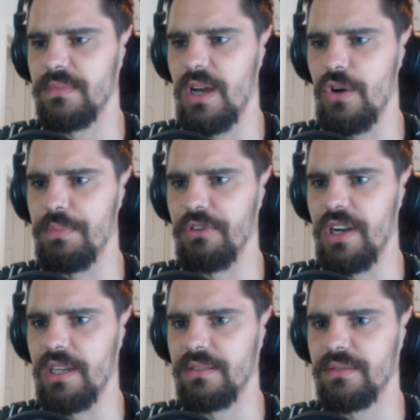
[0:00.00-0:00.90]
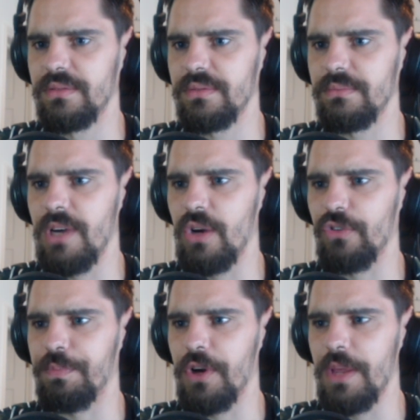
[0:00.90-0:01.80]
Oh, bruh.
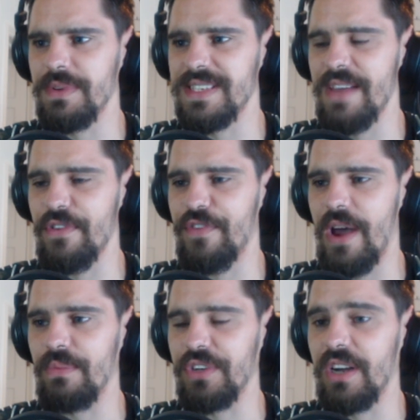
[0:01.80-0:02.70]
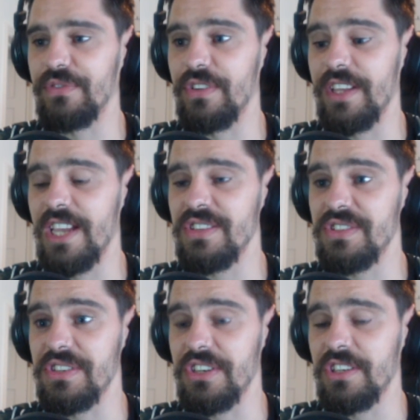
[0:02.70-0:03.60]
Michael's body was never found after the
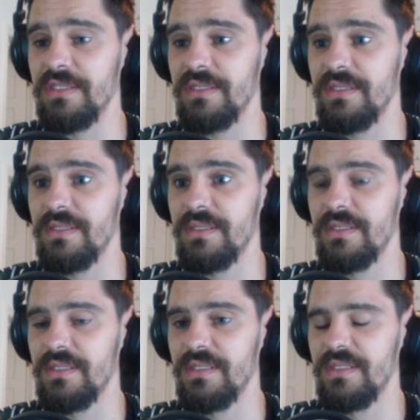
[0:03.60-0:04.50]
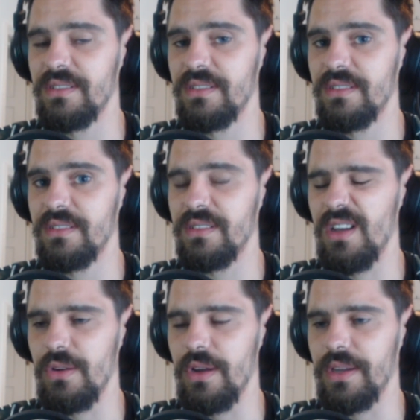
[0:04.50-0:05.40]
incident.
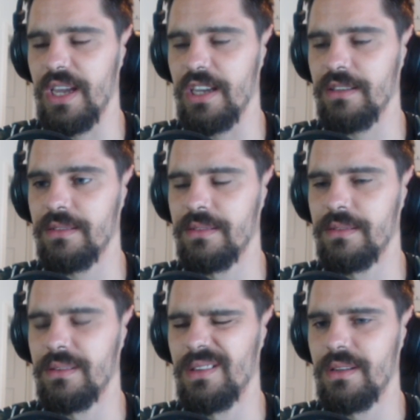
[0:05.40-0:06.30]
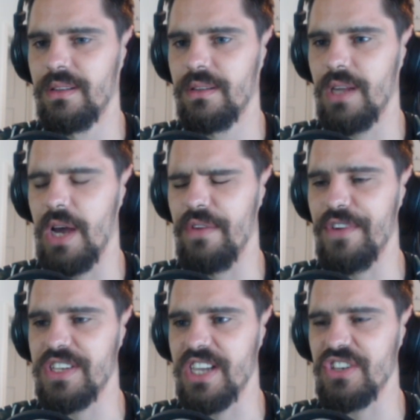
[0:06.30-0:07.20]
But, okay. Our
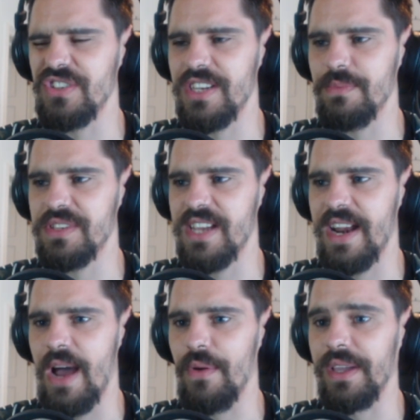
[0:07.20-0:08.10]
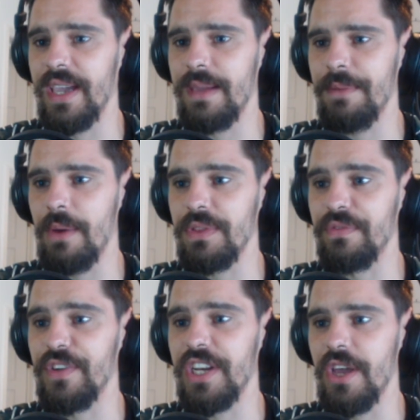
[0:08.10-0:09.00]
investigation team was sent out and came back with a
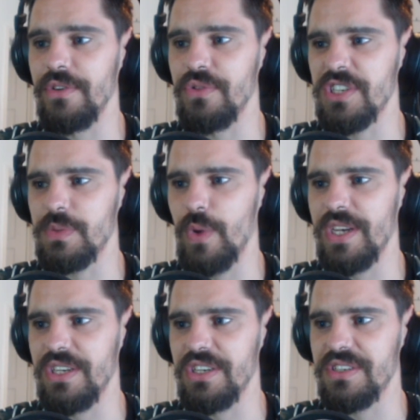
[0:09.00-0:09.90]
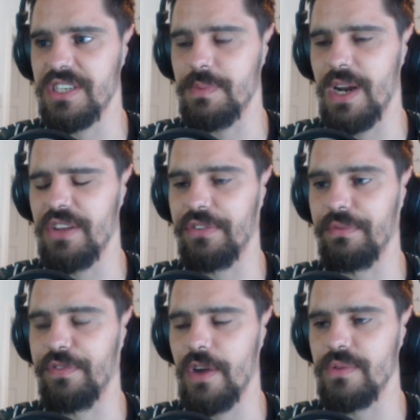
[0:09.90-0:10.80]
video you just witnessed, as well as some
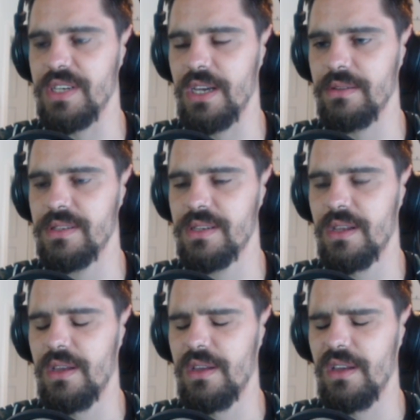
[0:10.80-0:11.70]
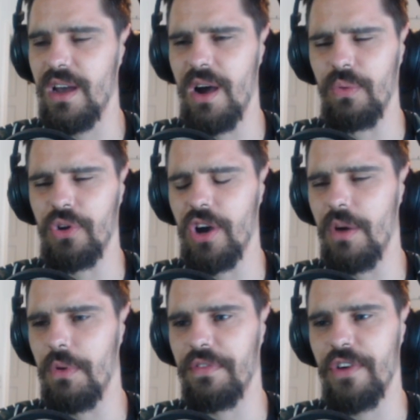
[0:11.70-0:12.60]
photos. Oh,
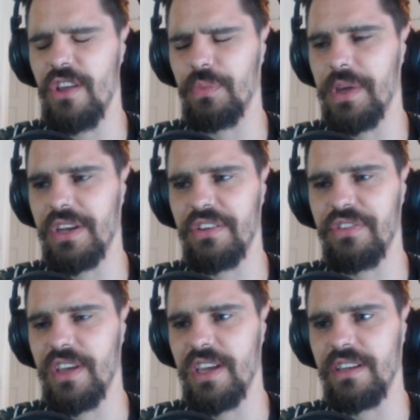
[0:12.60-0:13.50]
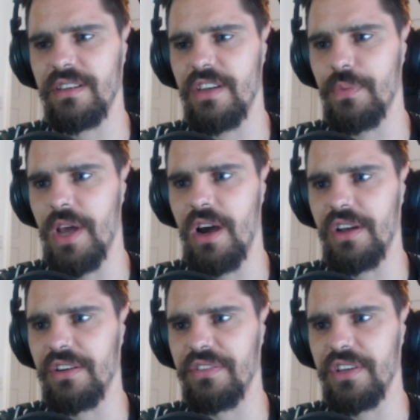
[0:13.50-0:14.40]
God. What photos are we going to see, if we are
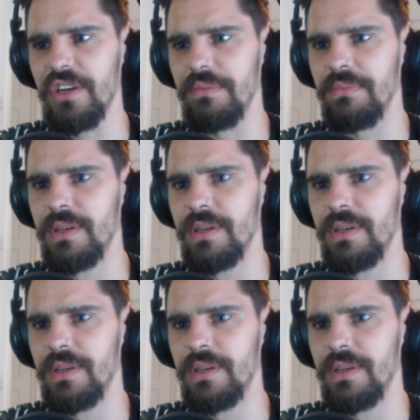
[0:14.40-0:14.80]
going to see them?